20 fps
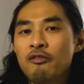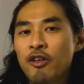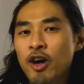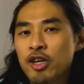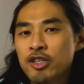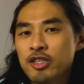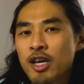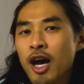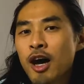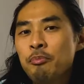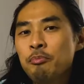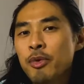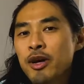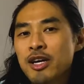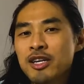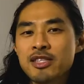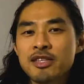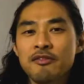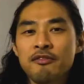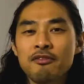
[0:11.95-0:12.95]
First up
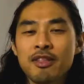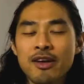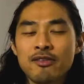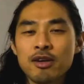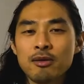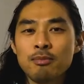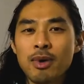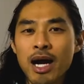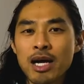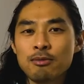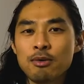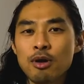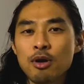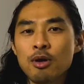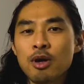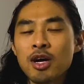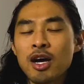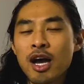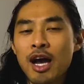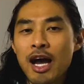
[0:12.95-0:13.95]
is the Flavor Bible.
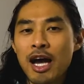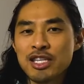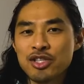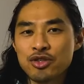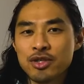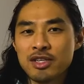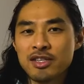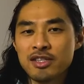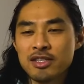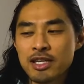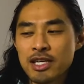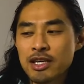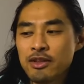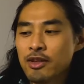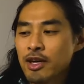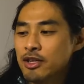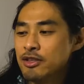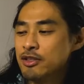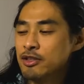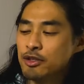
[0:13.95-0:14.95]
As you can see,
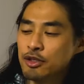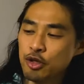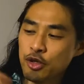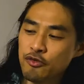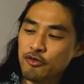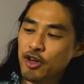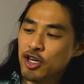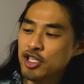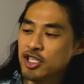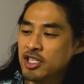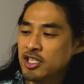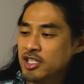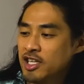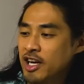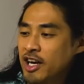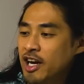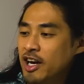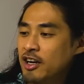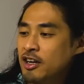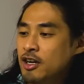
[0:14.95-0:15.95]
there's 2 versions
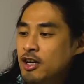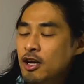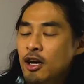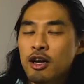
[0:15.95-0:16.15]
here.